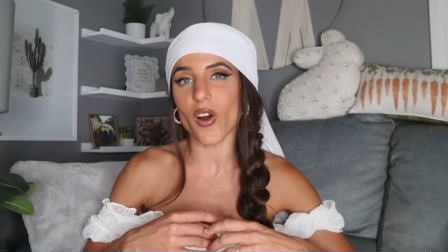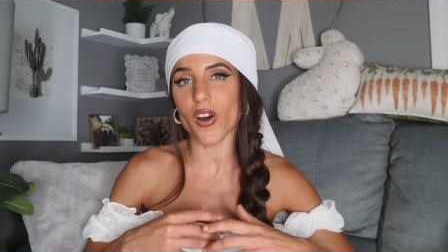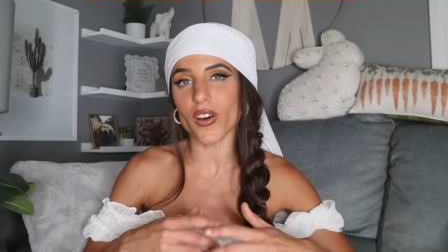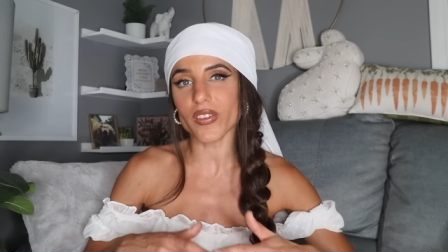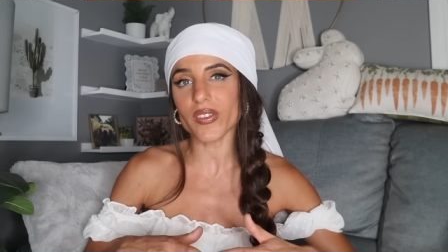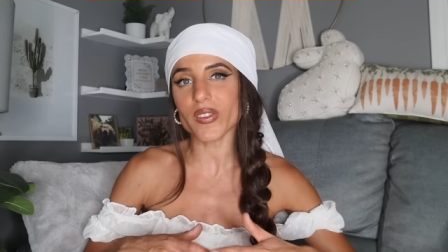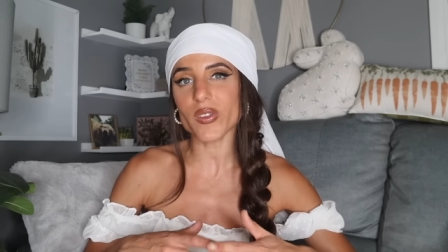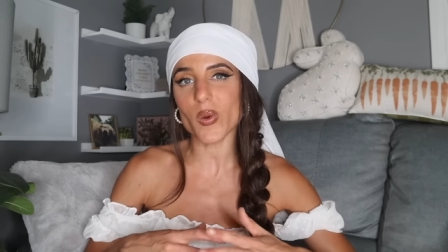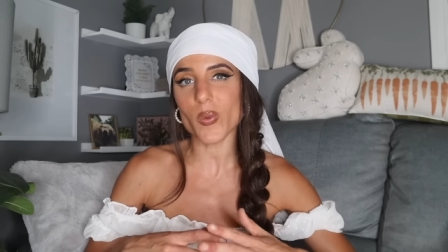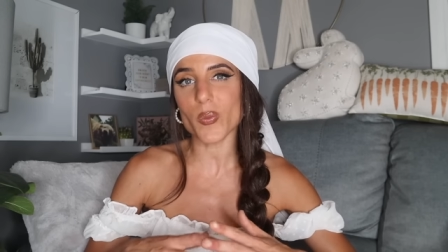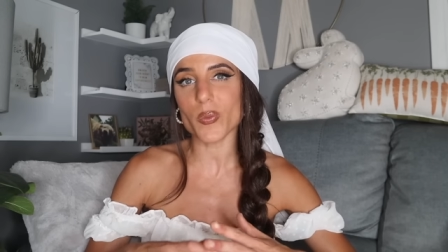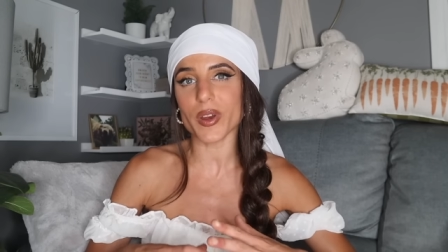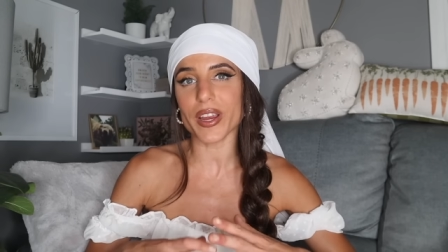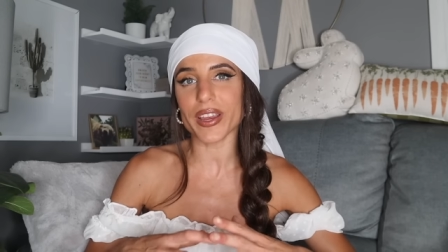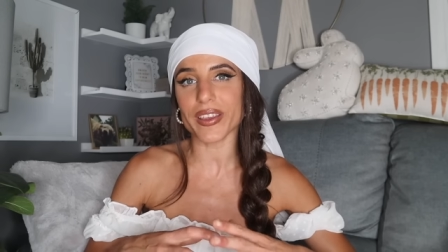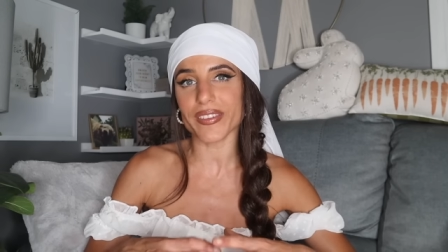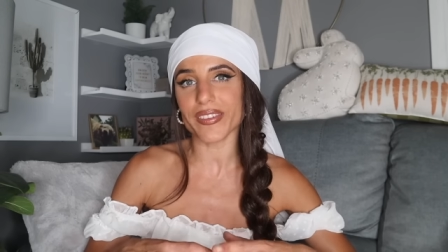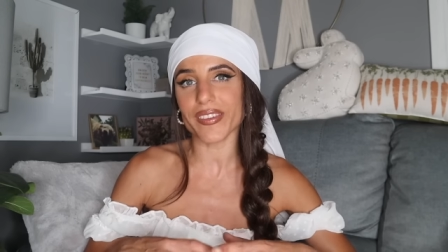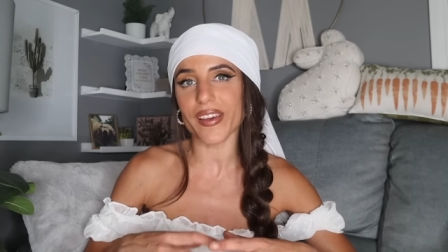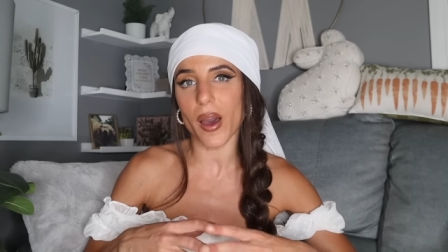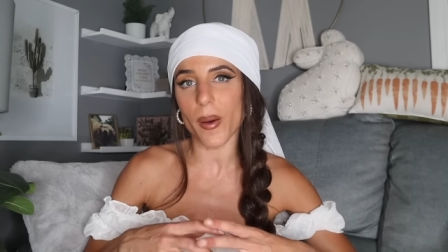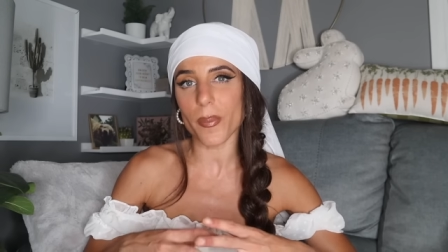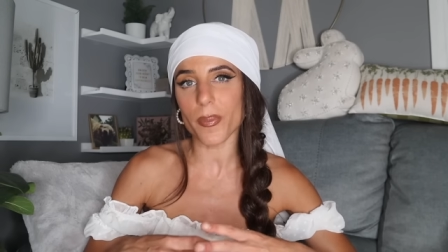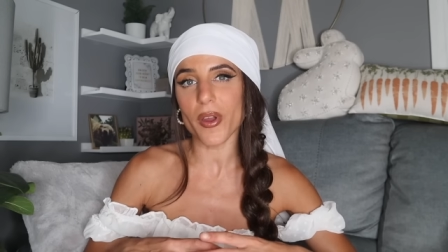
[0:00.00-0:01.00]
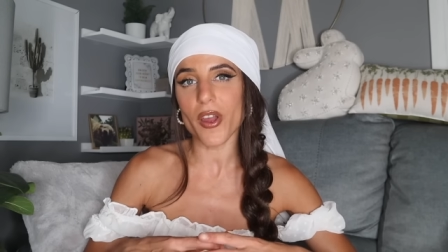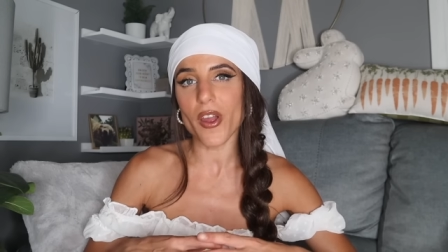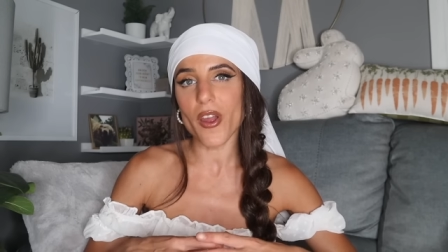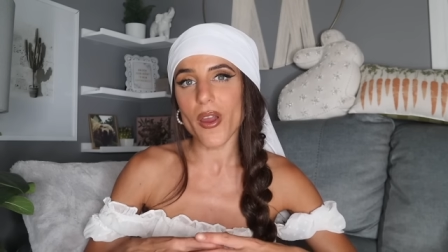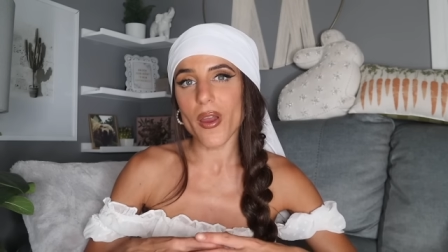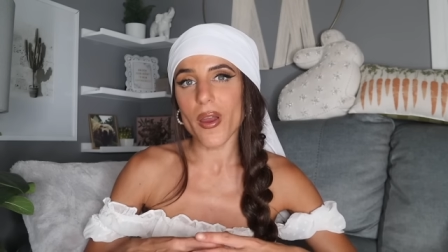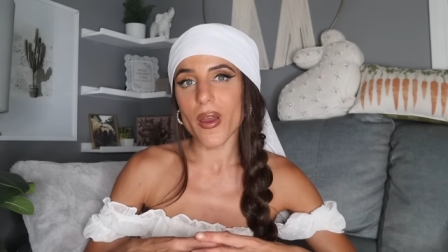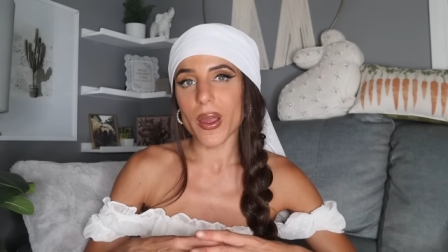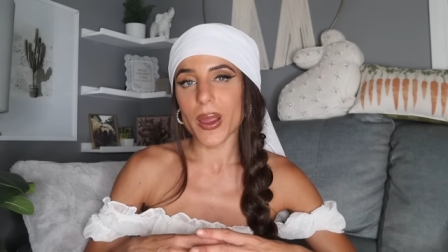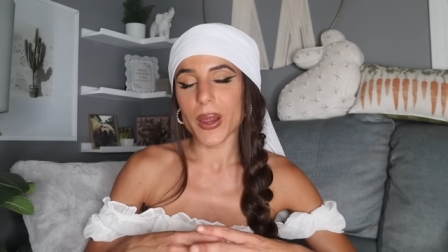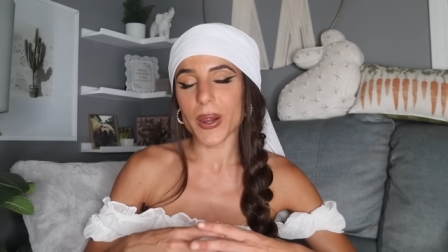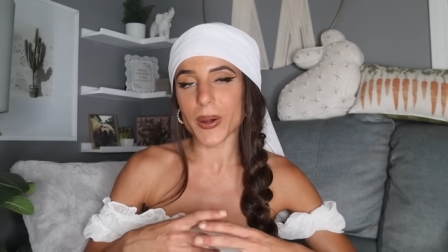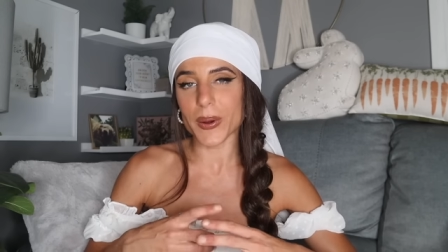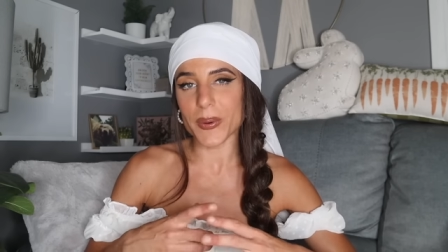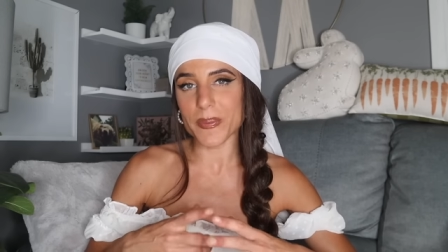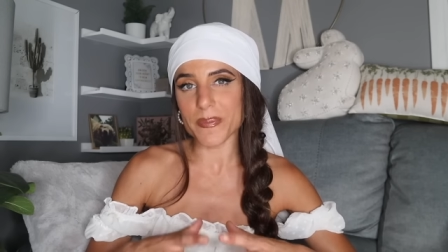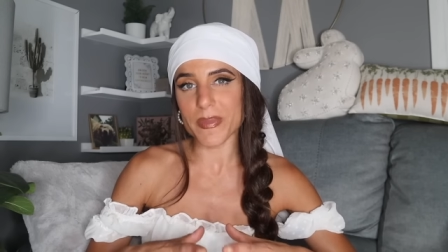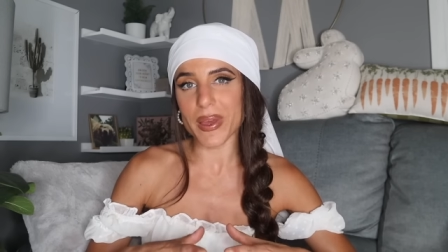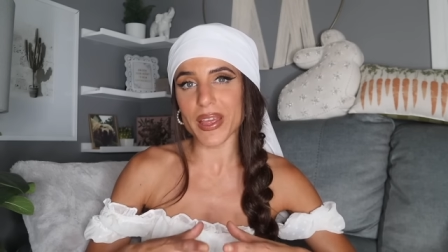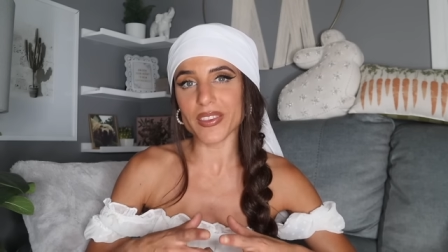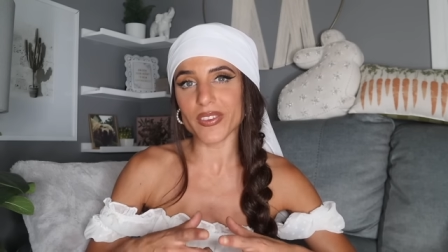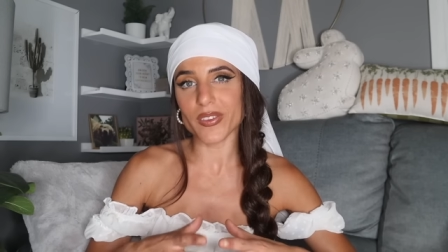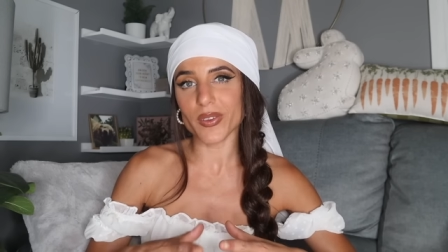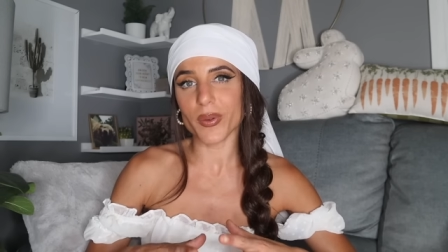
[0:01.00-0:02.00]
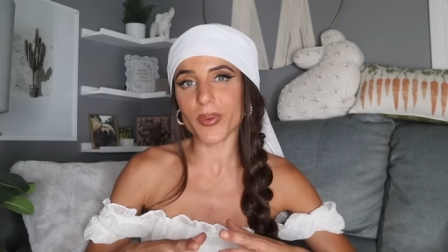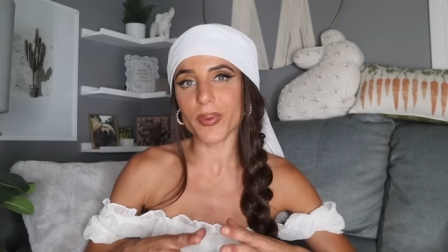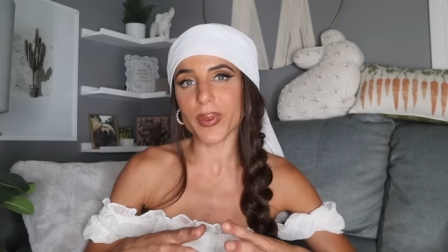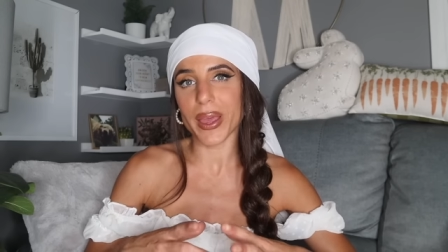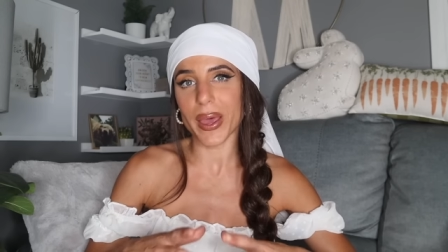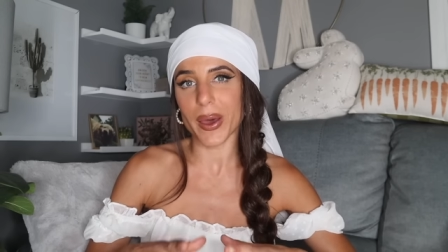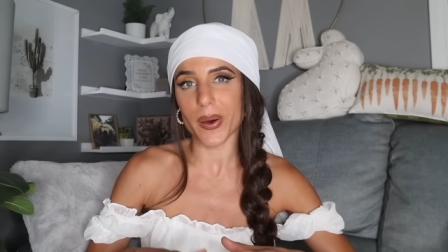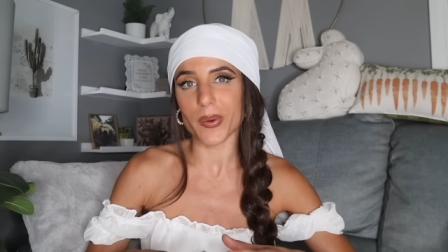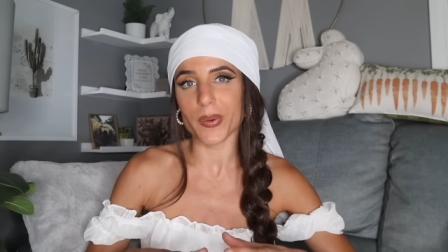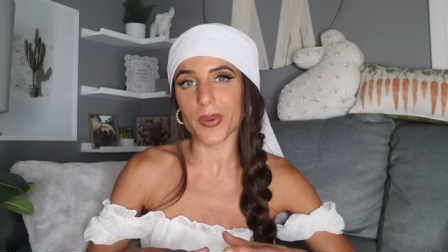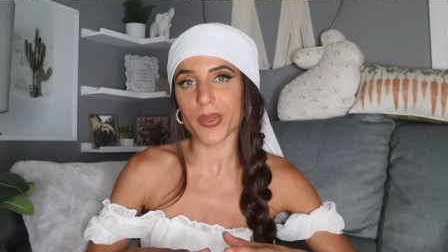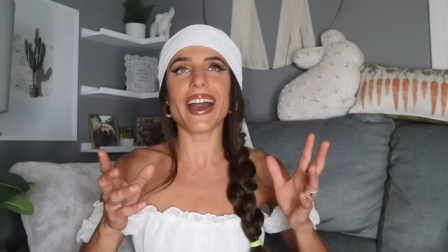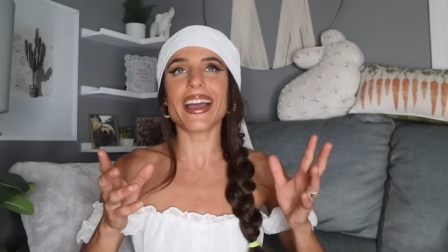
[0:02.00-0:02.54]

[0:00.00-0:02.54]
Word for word: also brings up her mental health.